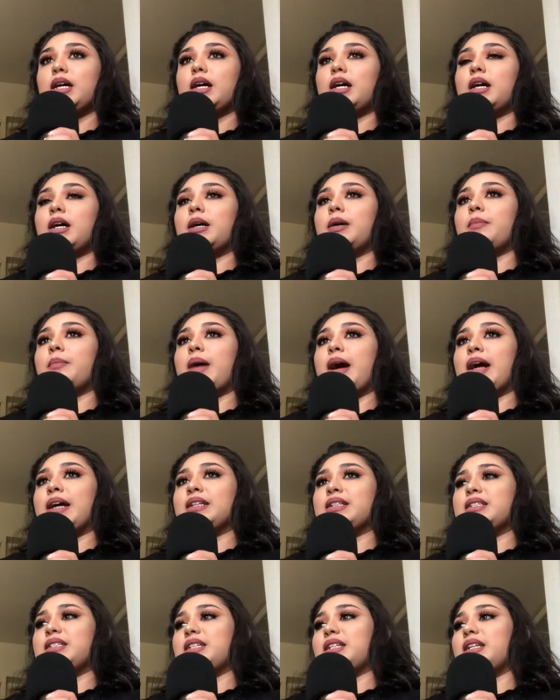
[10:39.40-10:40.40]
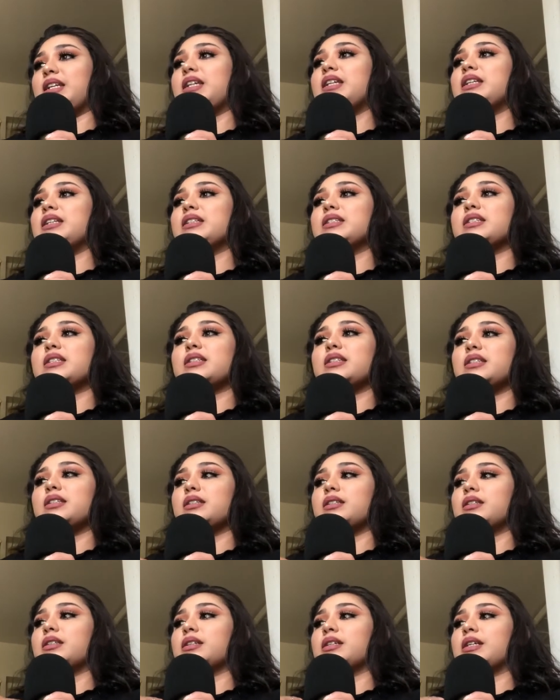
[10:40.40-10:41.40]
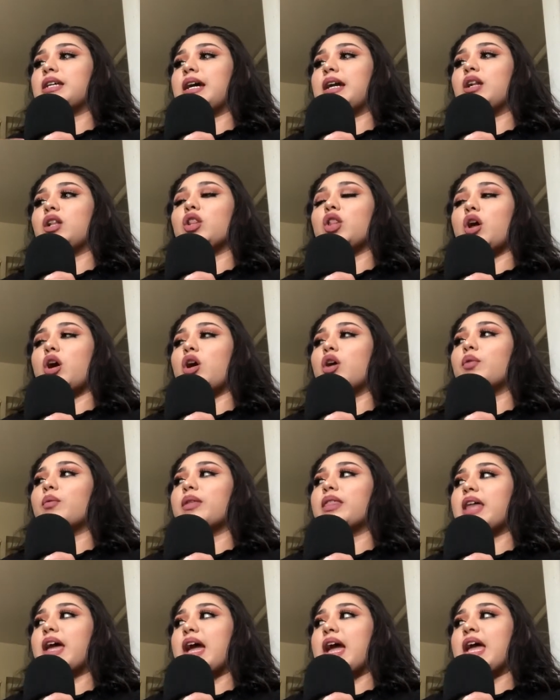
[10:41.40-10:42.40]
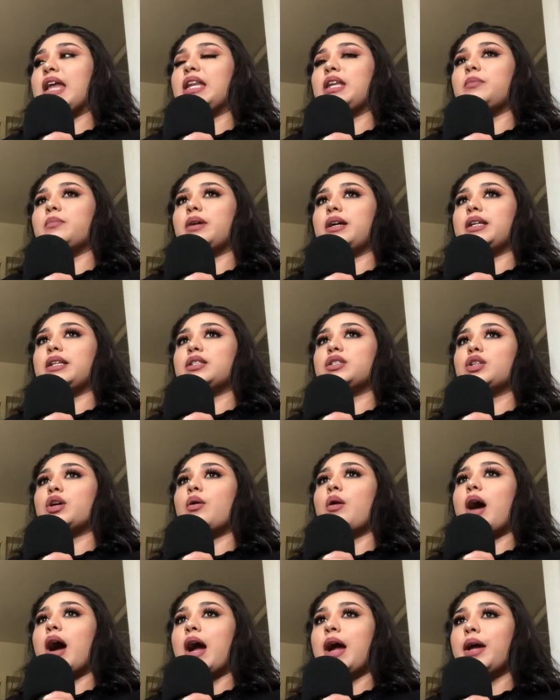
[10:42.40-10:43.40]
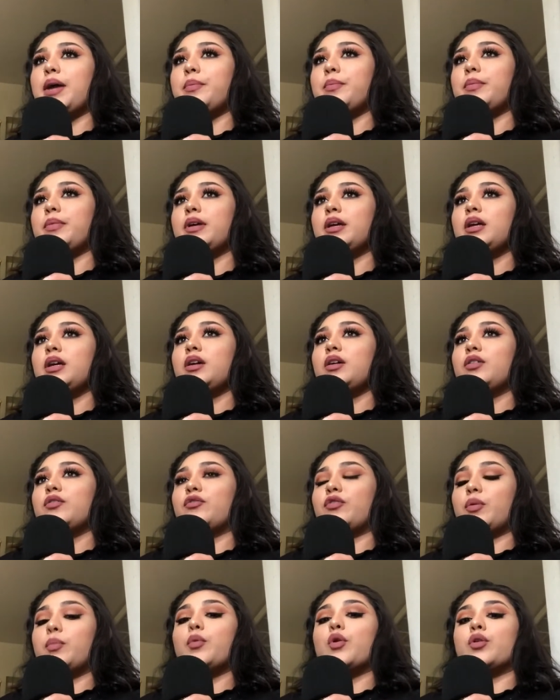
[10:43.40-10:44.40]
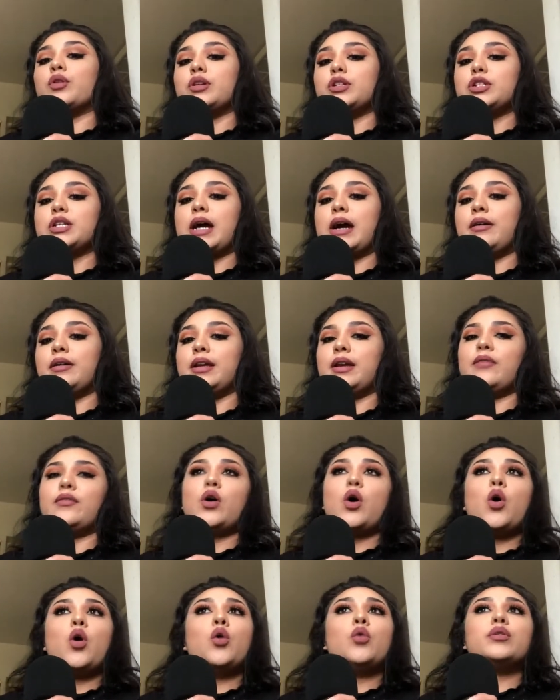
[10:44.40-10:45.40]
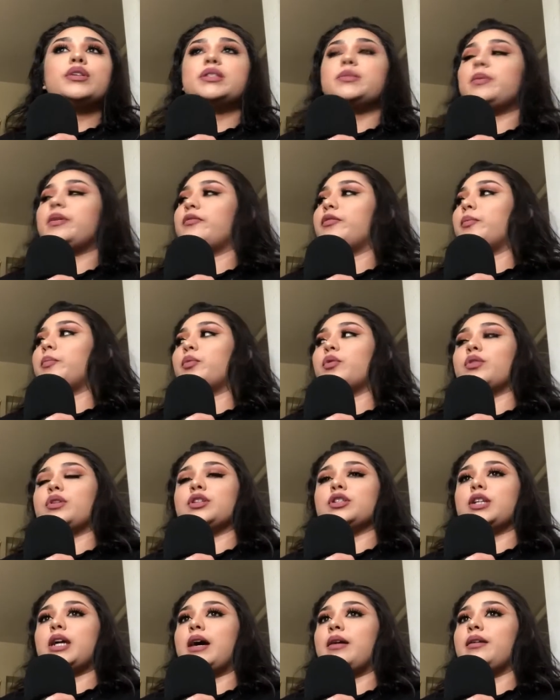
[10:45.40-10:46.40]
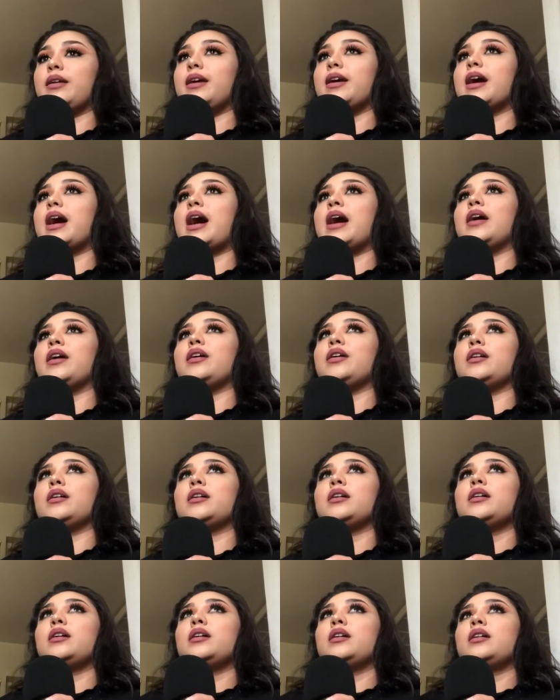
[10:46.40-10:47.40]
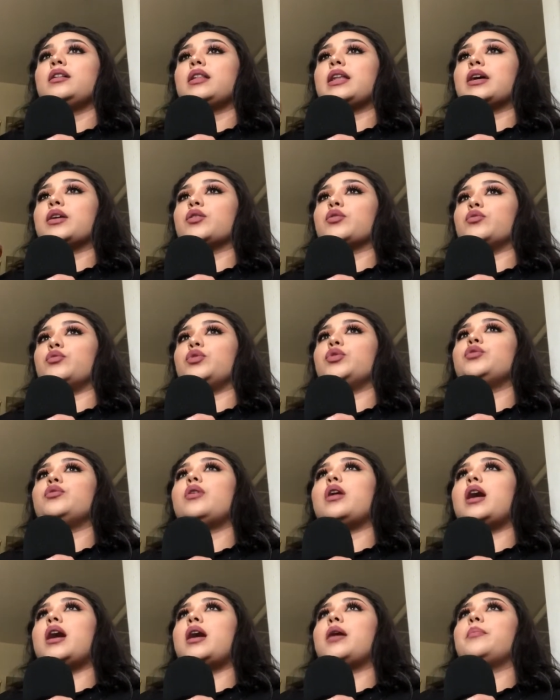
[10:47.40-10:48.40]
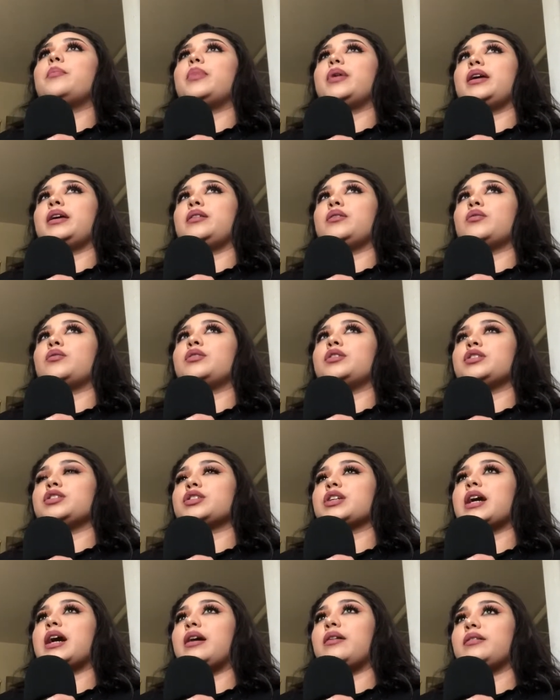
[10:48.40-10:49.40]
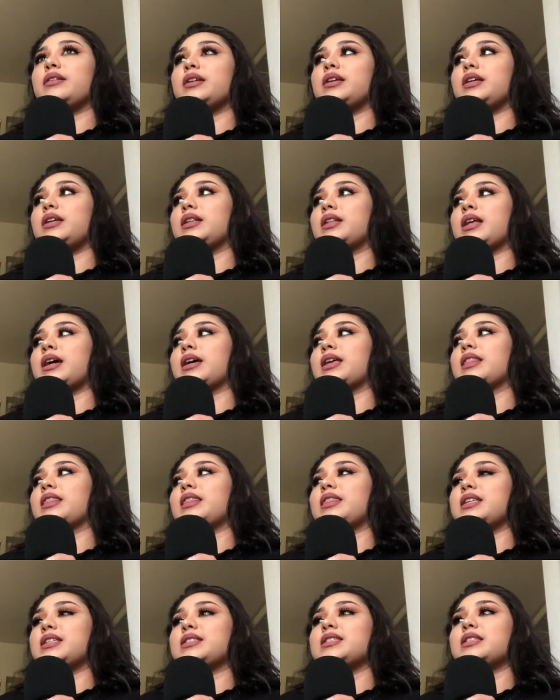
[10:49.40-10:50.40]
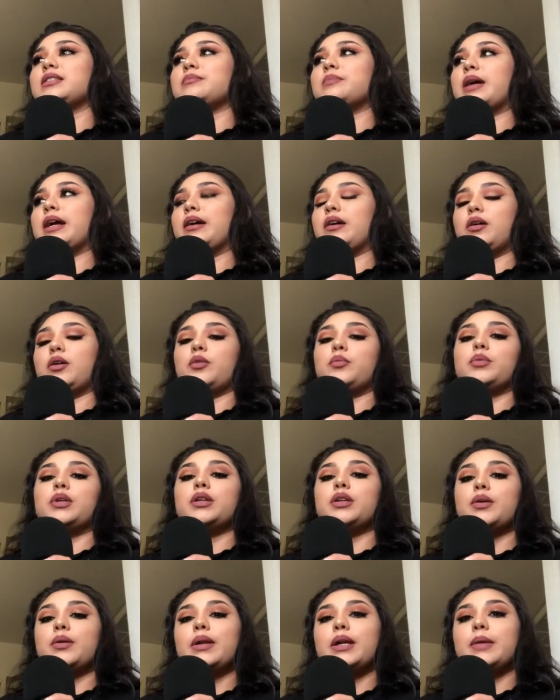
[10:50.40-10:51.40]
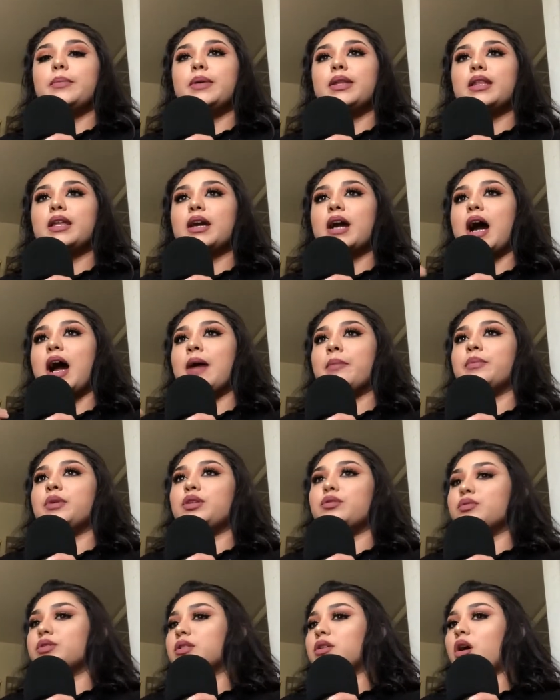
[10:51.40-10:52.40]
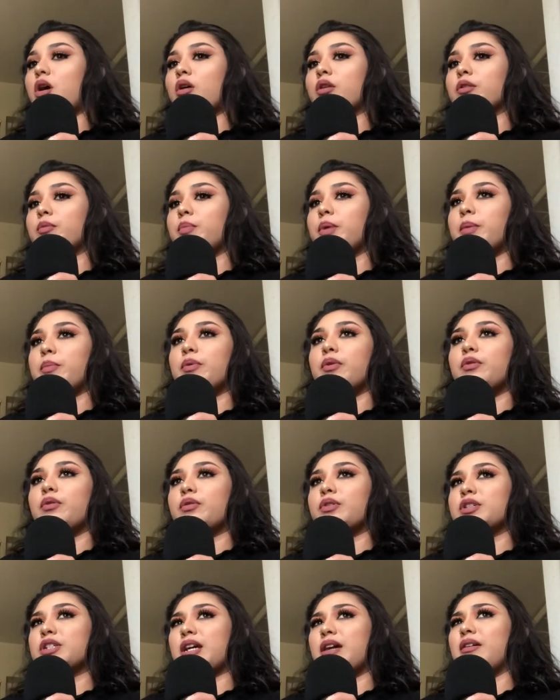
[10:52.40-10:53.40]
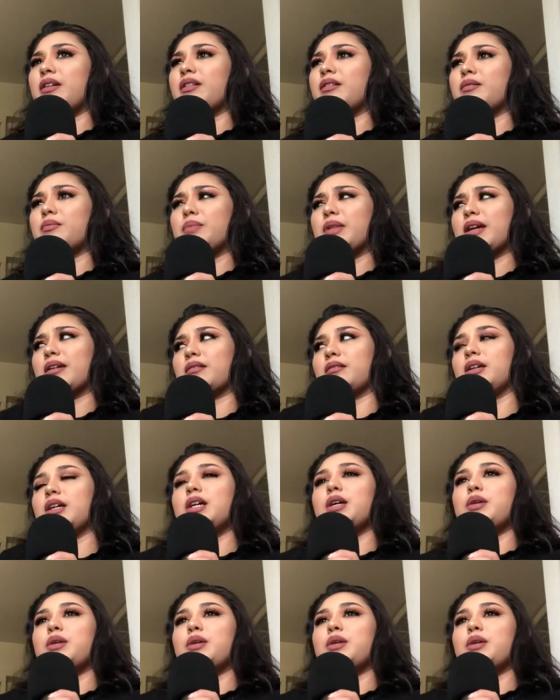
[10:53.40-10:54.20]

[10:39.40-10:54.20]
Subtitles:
I didn't get along with anybody. So I'm from Orange County. I've always been from Orange County. I like grew up in Orange County. Like this is my home. You know what I mean? Like I'm used to all the people in Orange County. They're like